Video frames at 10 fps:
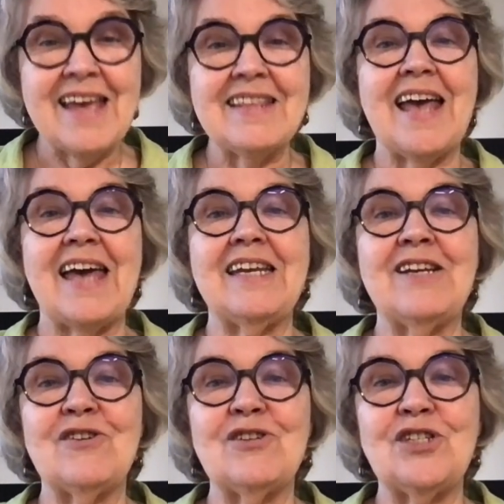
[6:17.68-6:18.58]
that
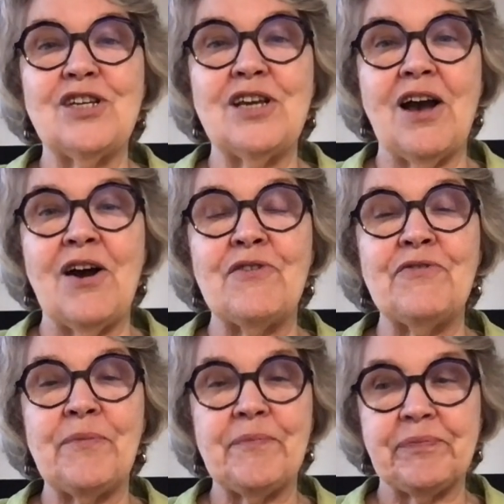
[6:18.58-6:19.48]
energy of
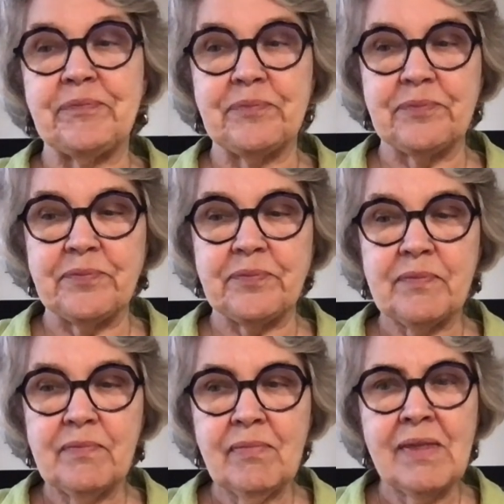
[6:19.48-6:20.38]

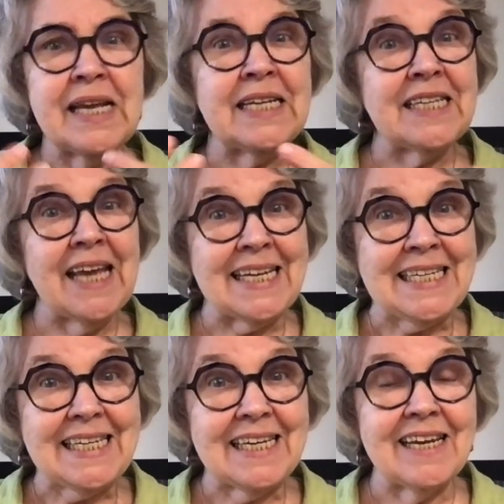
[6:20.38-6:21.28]

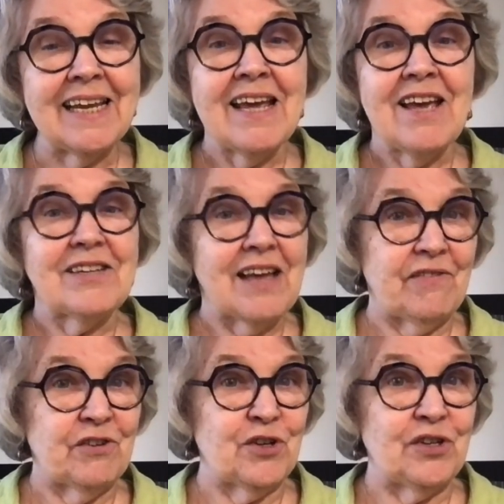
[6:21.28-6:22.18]
intending to have a
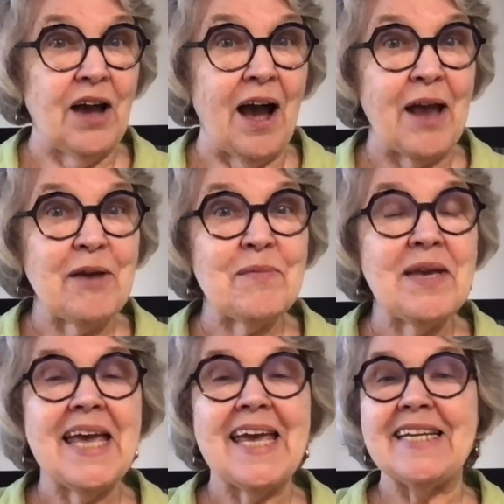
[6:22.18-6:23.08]
good time,
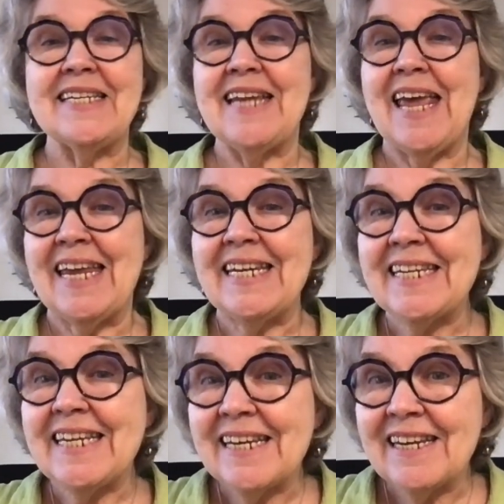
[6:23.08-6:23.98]

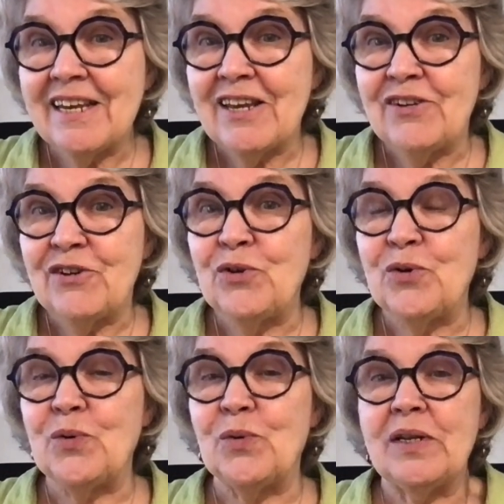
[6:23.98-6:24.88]
intending
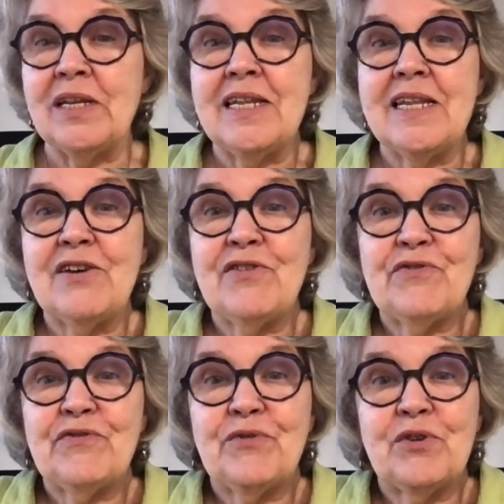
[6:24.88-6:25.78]
to
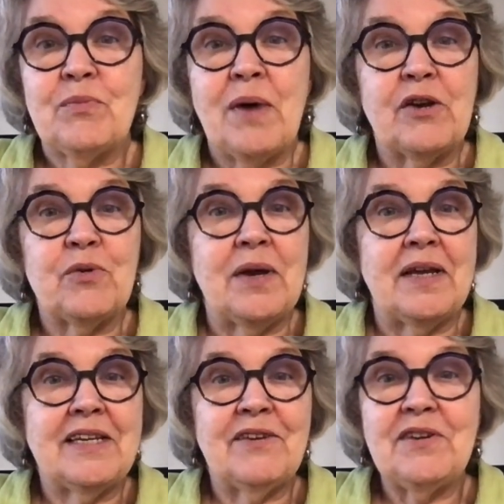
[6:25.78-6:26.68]
live with my
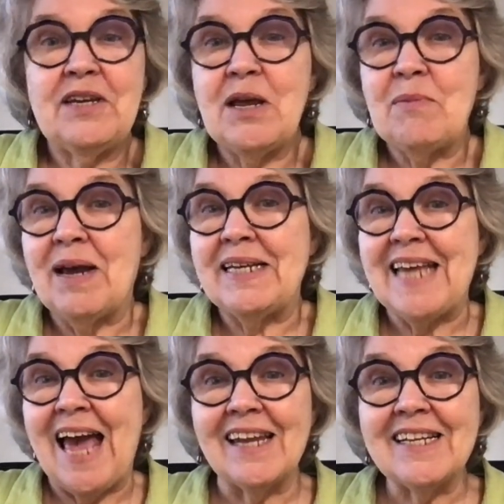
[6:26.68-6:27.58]
creativity and my
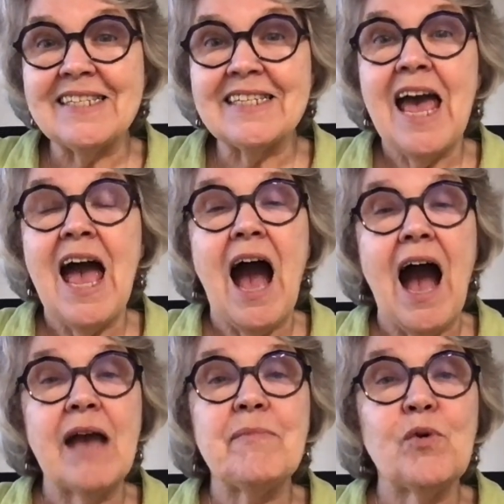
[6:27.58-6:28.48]
talents.
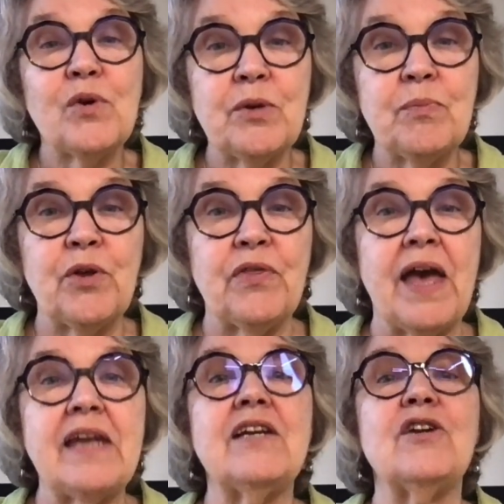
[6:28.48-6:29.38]
I'm going to put
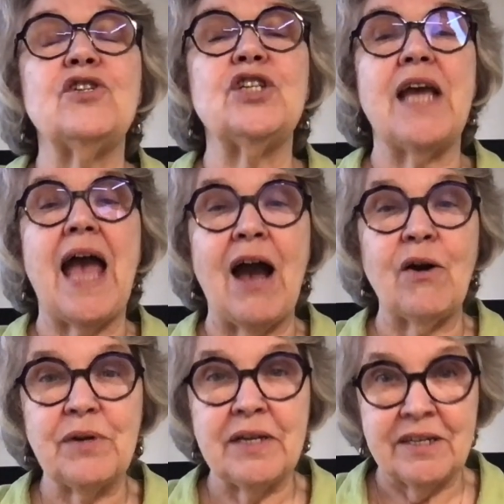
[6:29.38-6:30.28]
that energy
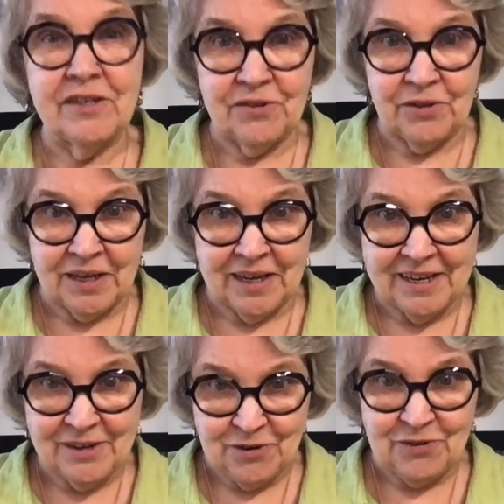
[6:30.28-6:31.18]
out into the
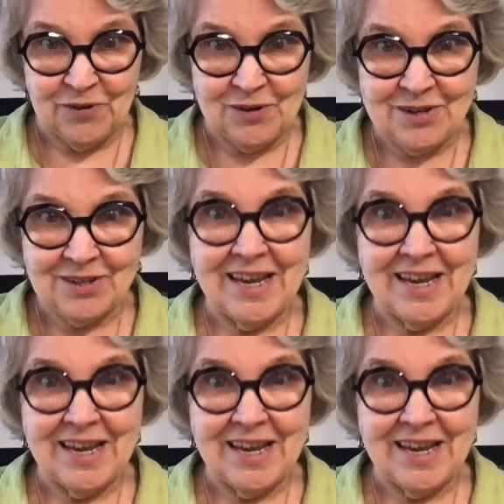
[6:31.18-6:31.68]
universe